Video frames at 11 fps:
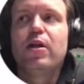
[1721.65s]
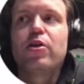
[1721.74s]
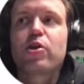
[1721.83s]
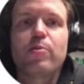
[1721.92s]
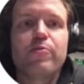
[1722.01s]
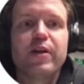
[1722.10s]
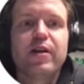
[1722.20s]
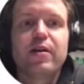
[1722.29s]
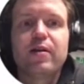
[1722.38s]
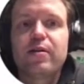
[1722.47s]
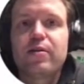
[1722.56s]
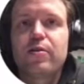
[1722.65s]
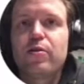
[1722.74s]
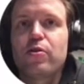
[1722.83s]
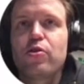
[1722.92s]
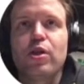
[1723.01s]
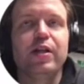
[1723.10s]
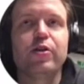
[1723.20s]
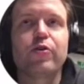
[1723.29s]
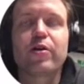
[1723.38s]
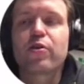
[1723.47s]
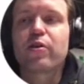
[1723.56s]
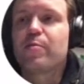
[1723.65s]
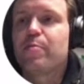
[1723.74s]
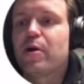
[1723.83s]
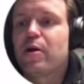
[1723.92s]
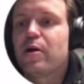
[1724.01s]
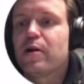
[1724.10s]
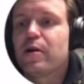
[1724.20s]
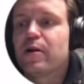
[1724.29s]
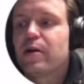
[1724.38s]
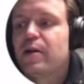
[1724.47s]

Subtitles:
something, selling drinks at the bar,